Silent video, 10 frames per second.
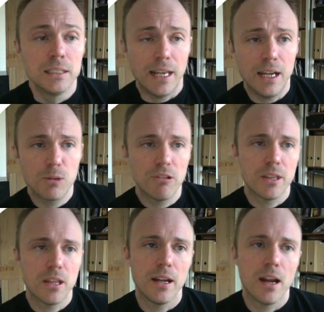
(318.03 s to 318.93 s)
So how do we
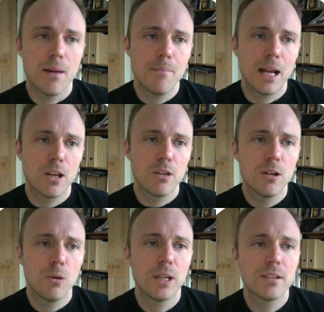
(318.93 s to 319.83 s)
run the
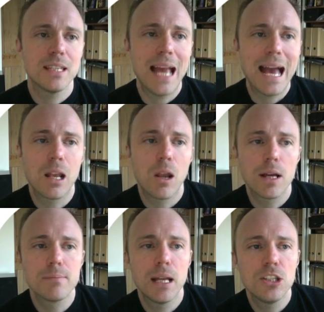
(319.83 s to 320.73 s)
MANOVA? Well, we go to the
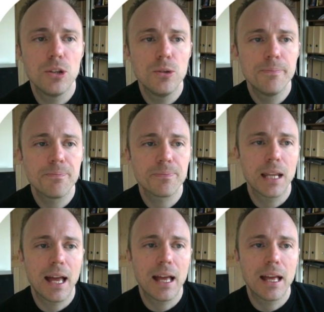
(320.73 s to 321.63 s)
Analyze menu,
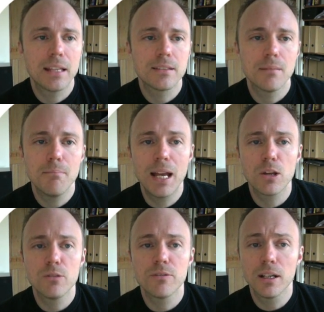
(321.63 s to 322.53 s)
and
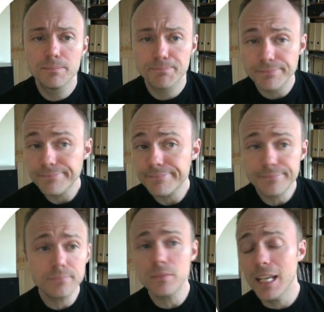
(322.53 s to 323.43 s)
MANOVA
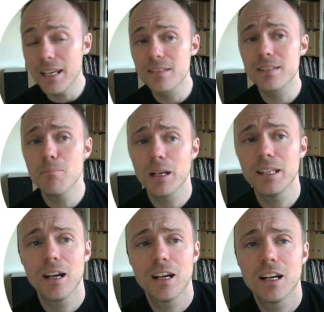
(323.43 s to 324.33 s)
is
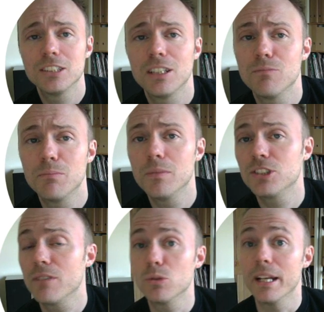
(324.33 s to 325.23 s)
simply a
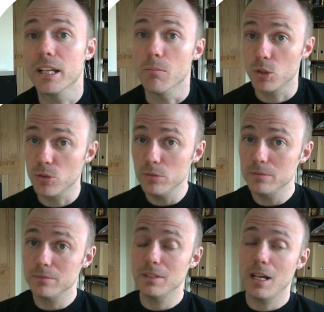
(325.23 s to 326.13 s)
general linear
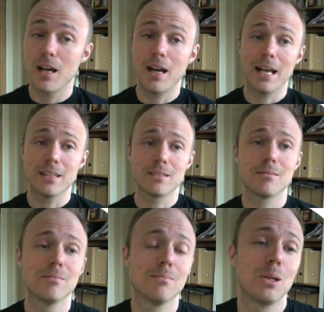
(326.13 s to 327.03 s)
model,
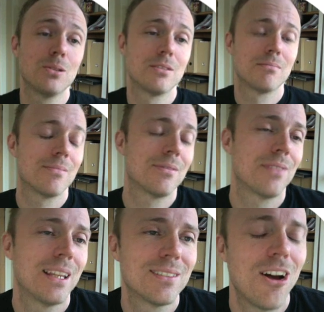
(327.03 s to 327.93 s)
as most
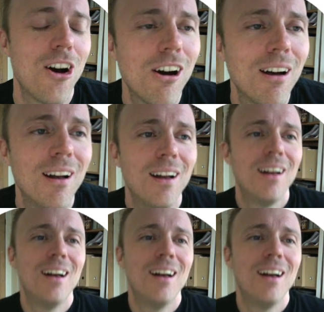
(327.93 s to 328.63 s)
things are.